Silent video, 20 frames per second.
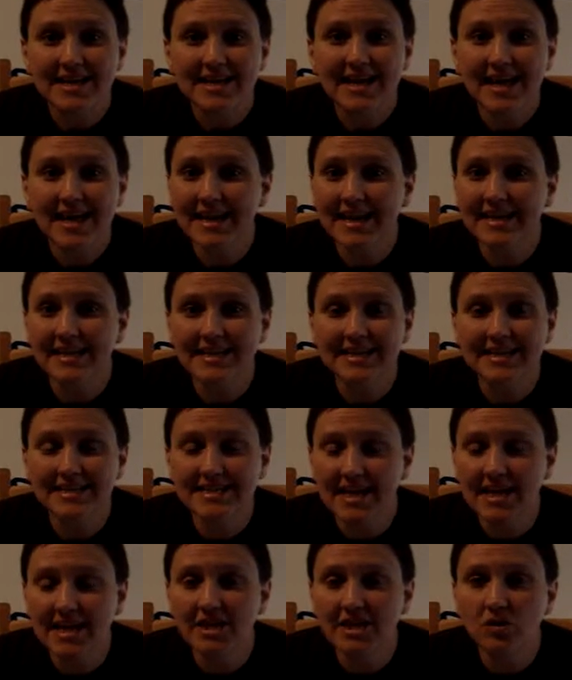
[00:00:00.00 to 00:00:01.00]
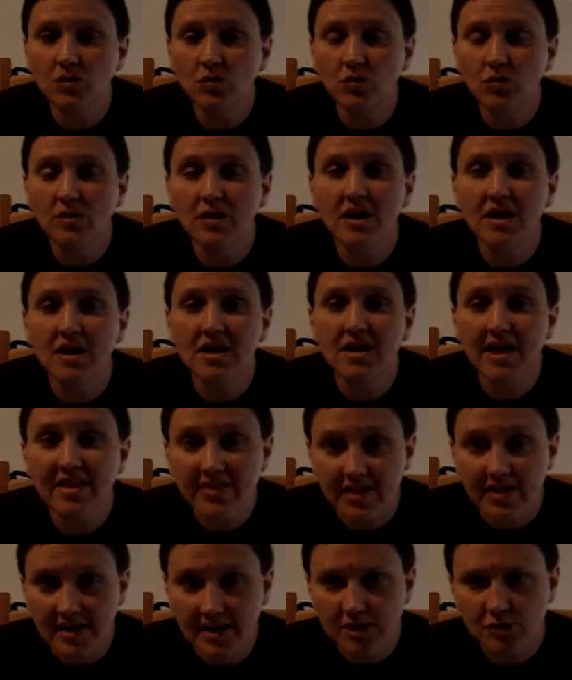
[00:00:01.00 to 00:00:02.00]
That ain't going to tell you
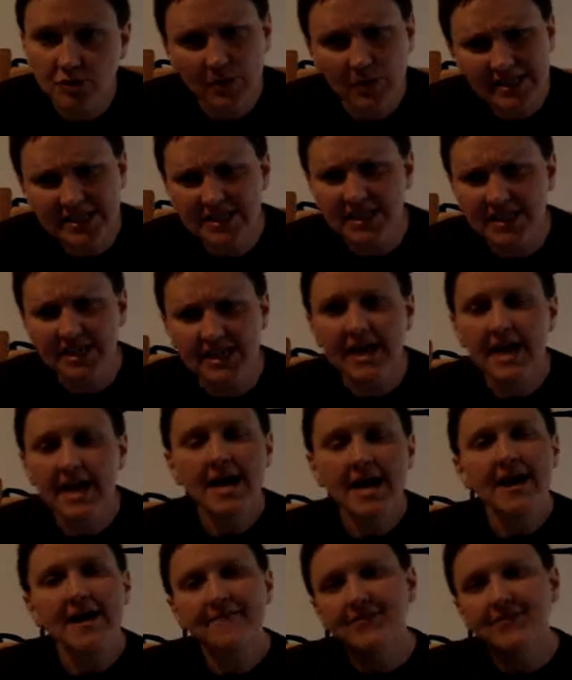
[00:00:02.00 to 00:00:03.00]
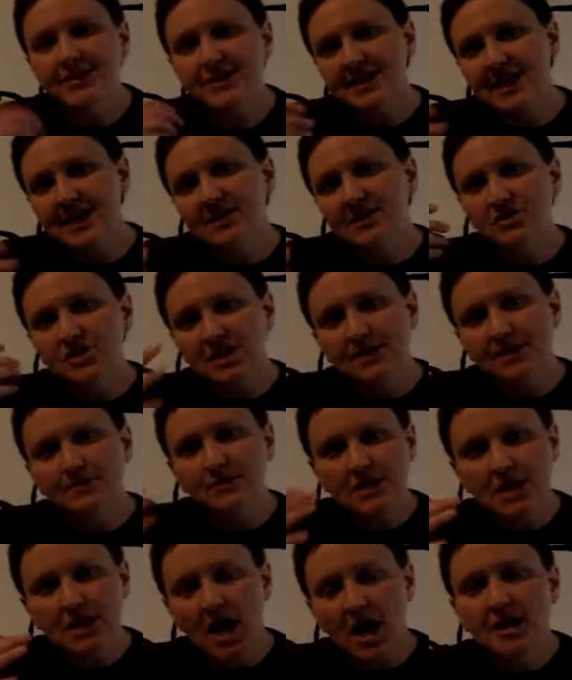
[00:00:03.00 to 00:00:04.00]
nothing, especially if the sellers keep
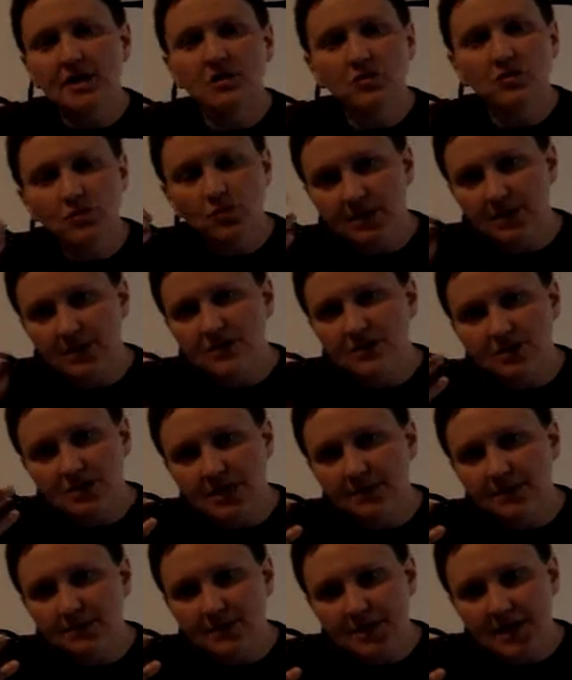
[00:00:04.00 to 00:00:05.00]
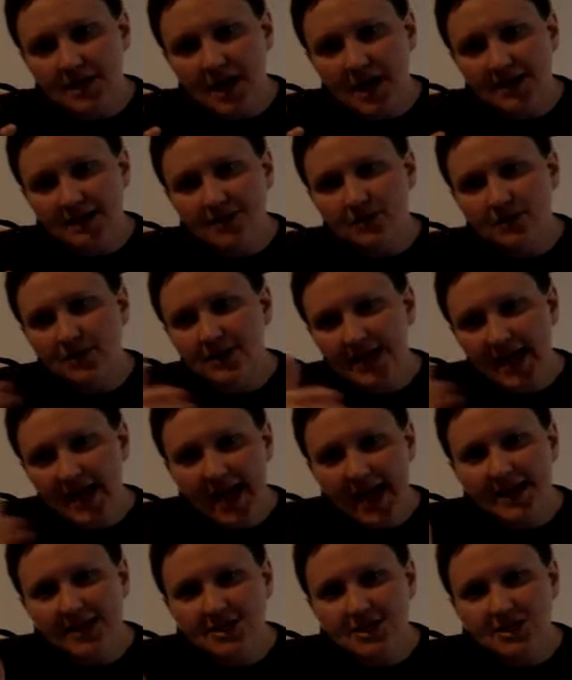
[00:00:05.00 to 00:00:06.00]
you talking or the realtors keep you talking or
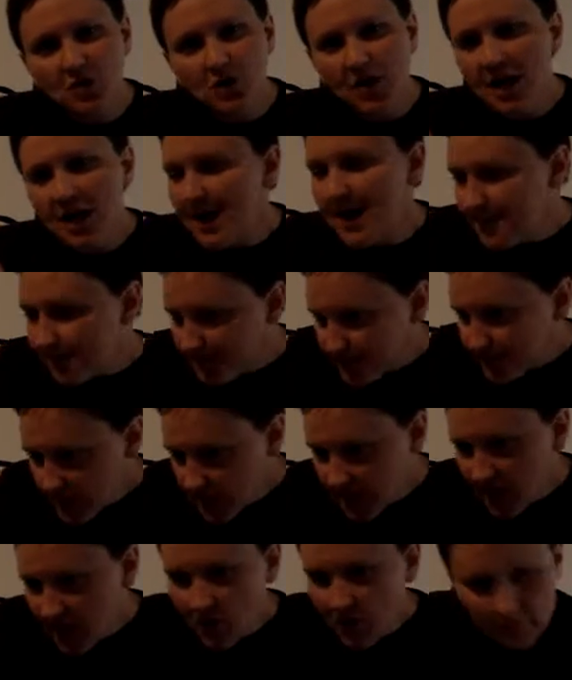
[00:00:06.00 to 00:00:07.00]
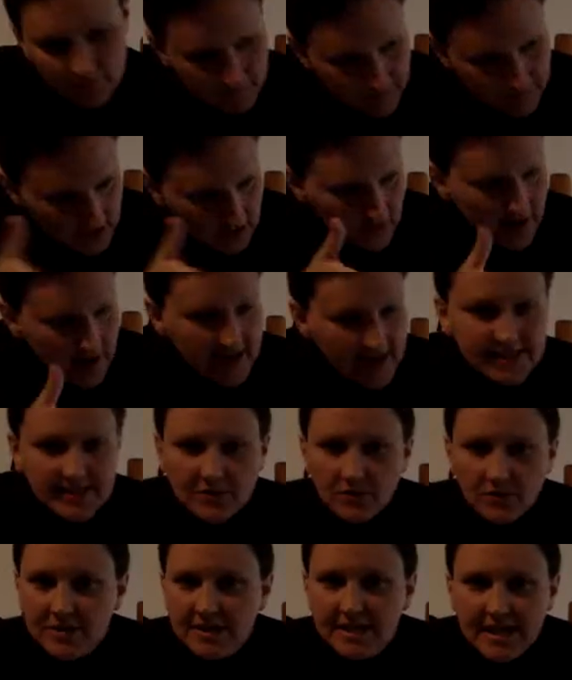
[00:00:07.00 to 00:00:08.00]
engaged or, you know,
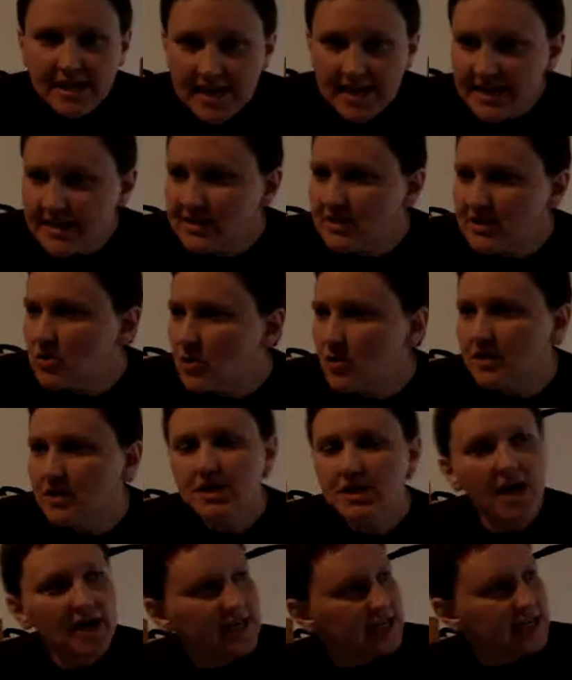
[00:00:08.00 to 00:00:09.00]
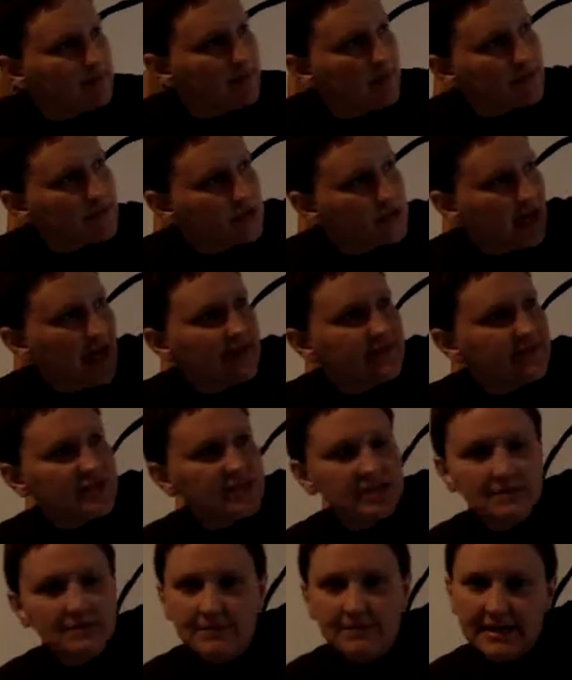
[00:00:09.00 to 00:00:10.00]
interacting with the kids or talking about what your life's
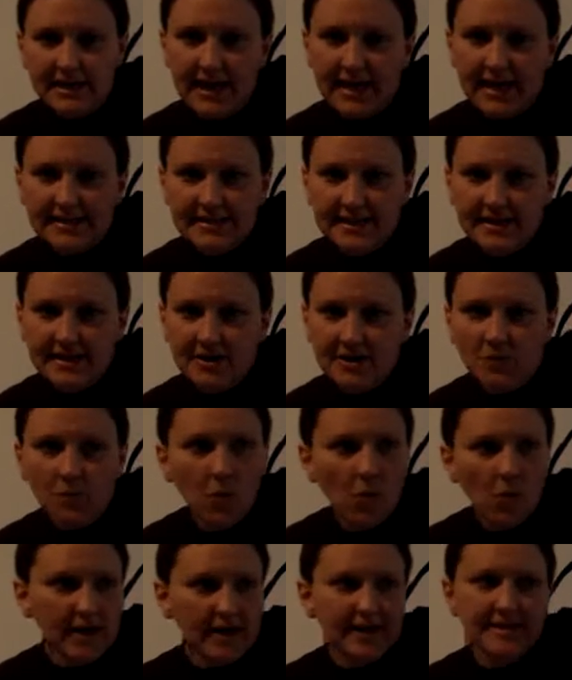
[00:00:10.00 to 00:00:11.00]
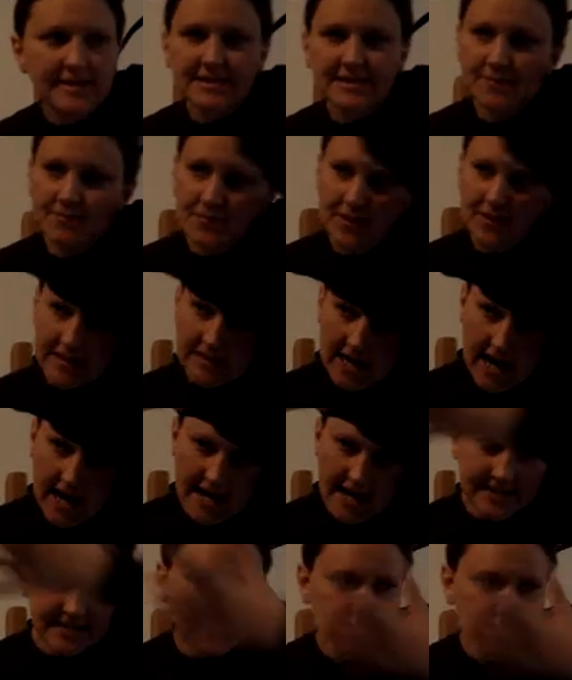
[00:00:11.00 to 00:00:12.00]
going to be like there or pointing at something
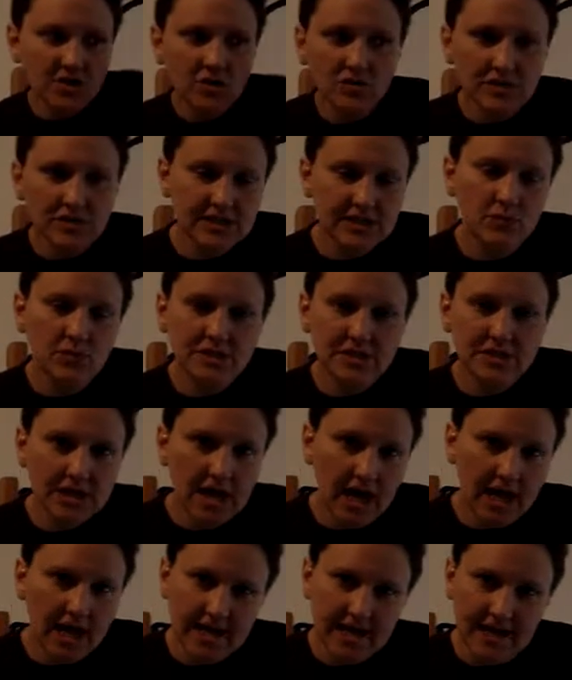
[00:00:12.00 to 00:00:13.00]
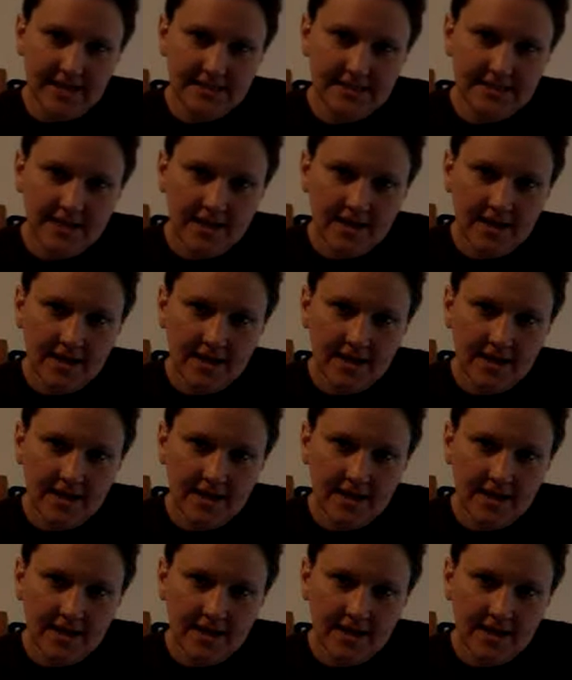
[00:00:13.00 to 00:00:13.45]
nice. You don't see what's not nice.